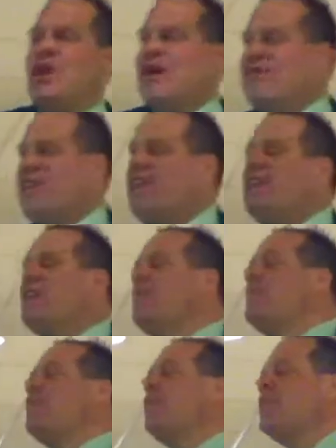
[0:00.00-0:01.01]
life that need to
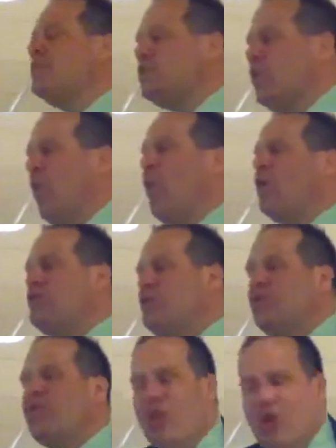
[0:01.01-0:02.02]
be restored
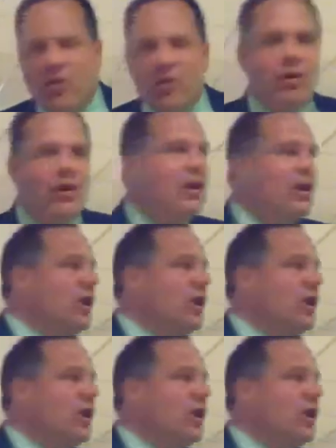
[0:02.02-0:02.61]
to you,